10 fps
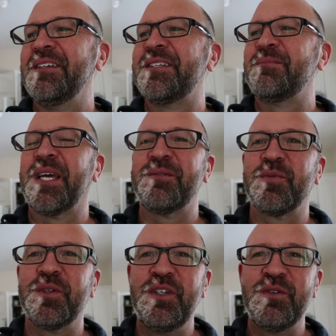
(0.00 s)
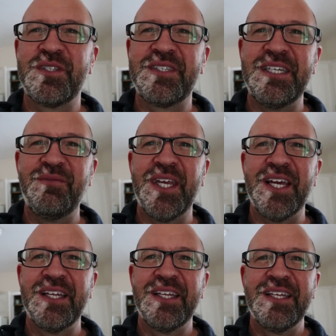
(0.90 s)
sometimes will use
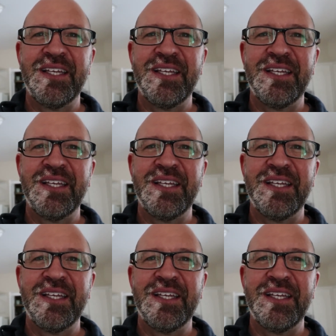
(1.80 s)
stevia.